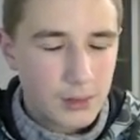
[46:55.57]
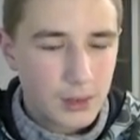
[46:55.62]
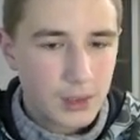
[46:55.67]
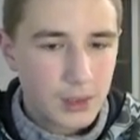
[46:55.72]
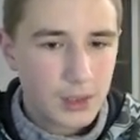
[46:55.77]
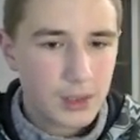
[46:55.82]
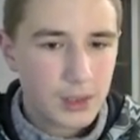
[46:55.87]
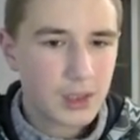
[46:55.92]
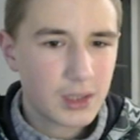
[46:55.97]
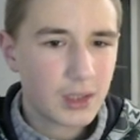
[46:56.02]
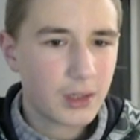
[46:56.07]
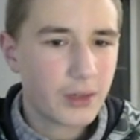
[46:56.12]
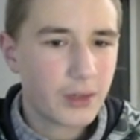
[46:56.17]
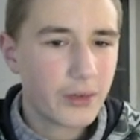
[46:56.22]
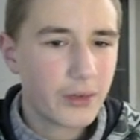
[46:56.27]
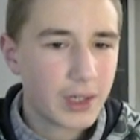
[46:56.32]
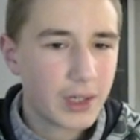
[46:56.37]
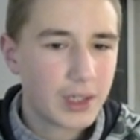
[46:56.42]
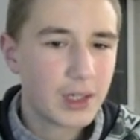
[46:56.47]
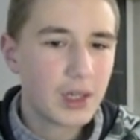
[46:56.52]
it's not
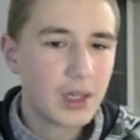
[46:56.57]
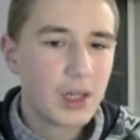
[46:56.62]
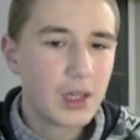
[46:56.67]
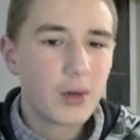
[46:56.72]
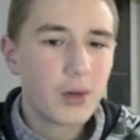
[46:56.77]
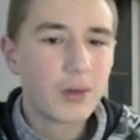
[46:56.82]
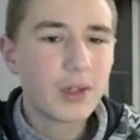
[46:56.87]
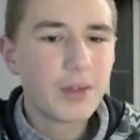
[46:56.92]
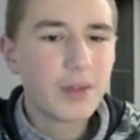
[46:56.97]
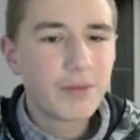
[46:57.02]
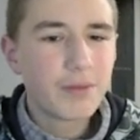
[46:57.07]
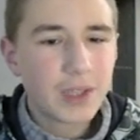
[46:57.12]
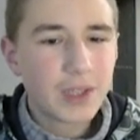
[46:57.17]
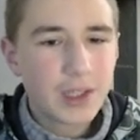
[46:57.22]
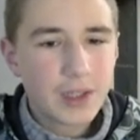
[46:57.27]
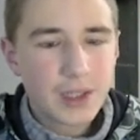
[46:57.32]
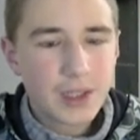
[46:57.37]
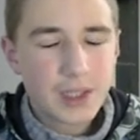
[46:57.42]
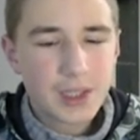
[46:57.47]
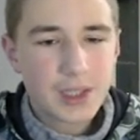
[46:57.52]
great what if
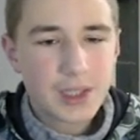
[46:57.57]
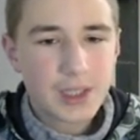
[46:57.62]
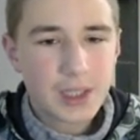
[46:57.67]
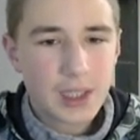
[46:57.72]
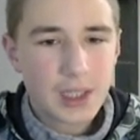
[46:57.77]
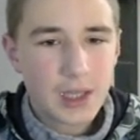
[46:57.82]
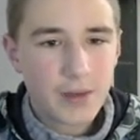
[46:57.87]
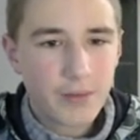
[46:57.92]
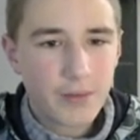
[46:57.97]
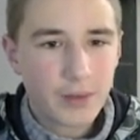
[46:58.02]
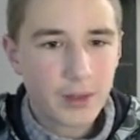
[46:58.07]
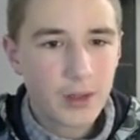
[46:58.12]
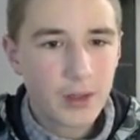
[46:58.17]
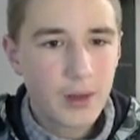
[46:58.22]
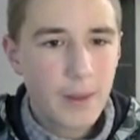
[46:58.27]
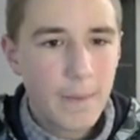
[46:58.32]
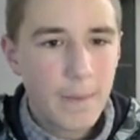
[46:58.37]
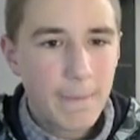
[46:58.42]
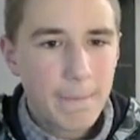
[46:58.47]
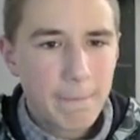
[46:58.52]
king c7
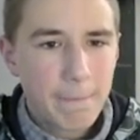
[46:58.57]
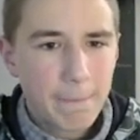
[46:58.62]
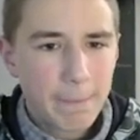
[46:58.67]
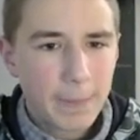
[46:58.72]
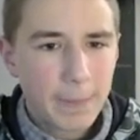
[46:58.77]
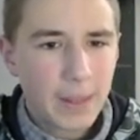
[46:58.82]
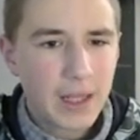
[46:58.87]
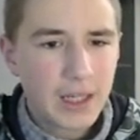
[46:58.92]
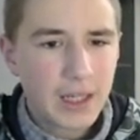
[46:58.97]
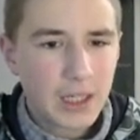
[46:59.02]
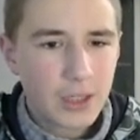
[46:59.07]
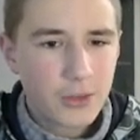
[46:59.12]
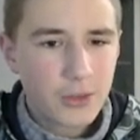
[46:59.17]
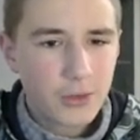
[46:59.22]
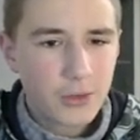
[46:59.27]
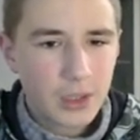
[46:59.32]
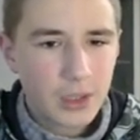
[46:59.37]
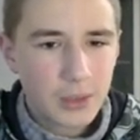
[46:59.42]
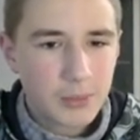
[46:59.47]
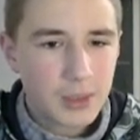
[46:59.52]
king
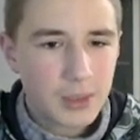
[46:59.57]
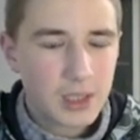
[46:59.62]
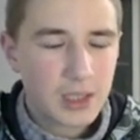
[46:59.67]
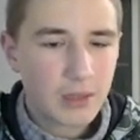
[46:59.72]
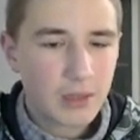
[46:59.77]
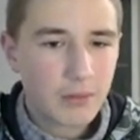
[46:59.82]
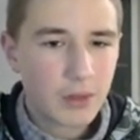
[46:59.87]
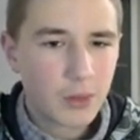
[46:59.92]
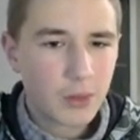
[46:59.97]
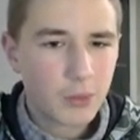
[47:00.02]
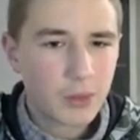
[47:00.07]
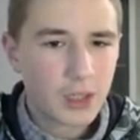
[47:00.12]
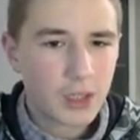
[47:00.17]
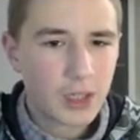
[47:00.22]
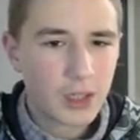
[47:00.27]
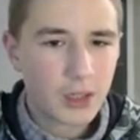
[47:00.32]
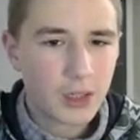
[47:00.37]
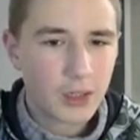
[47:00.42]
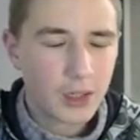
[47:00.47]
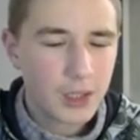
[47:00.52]
e2 king b7 I mean a
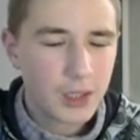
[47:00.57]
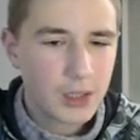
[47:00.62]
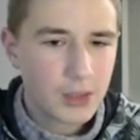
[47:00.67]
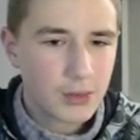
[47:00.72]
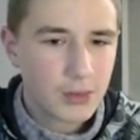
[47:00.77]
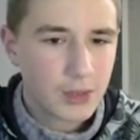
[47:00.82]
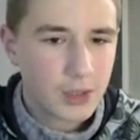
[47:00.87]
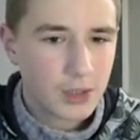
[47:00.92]
knight so it's